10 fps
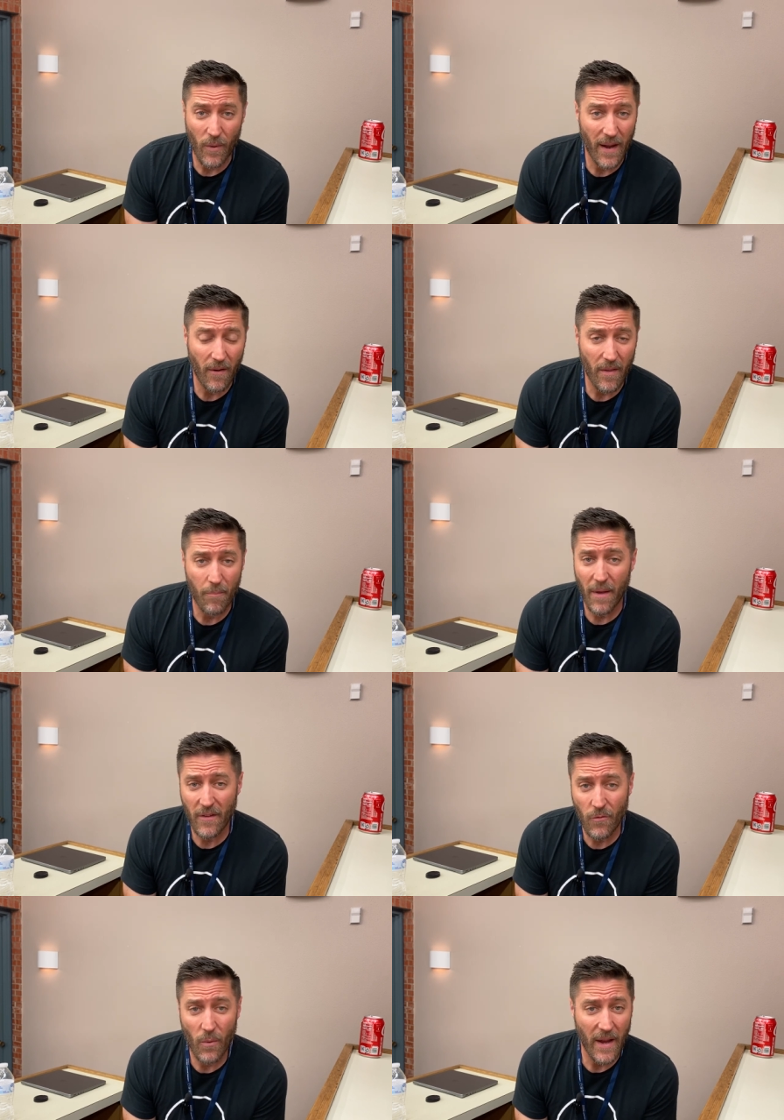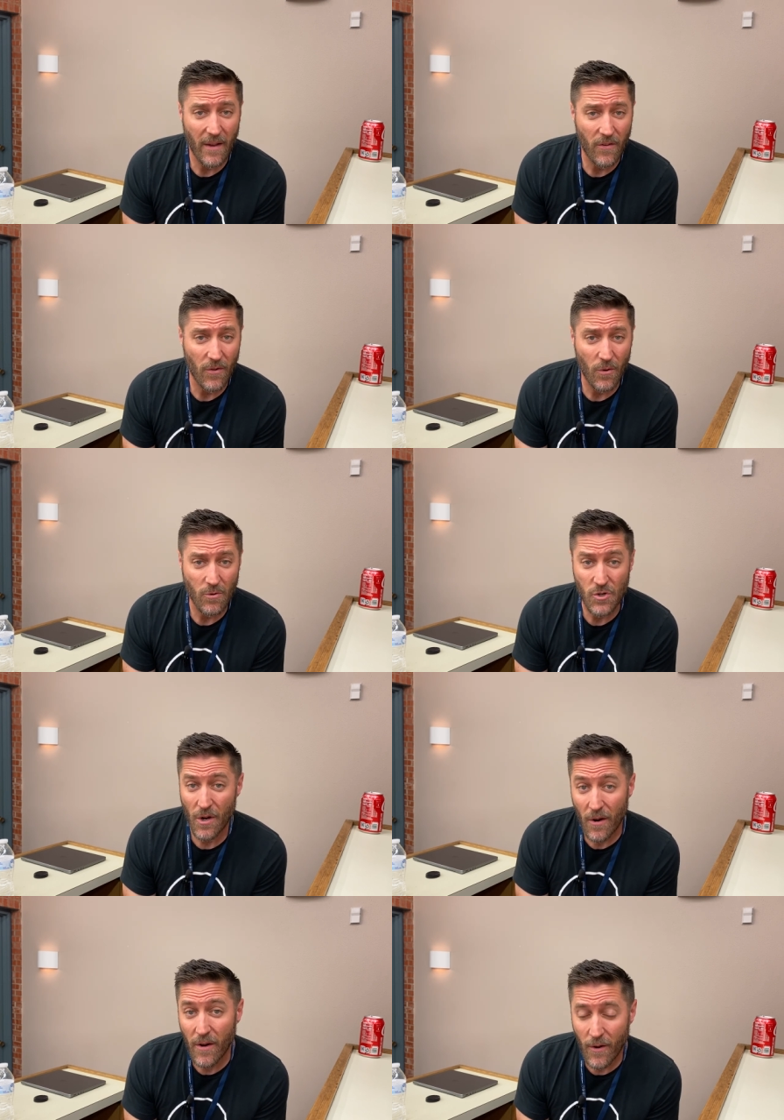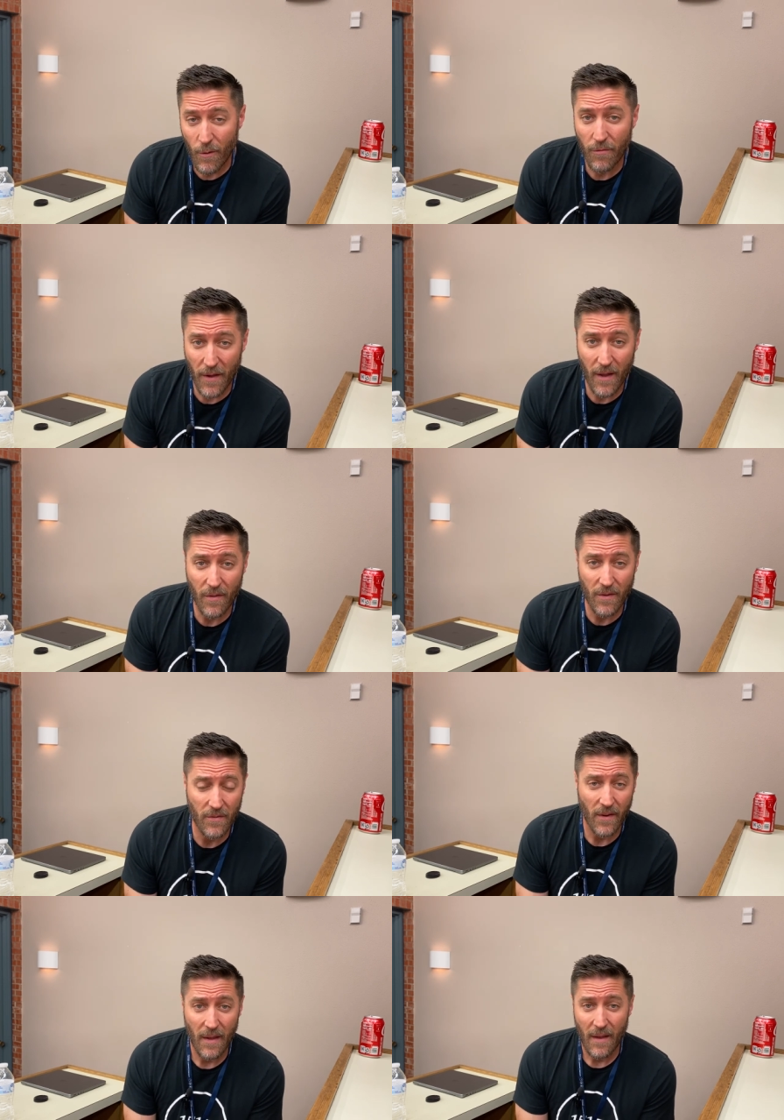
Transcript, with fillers: way or the best way to share your faith is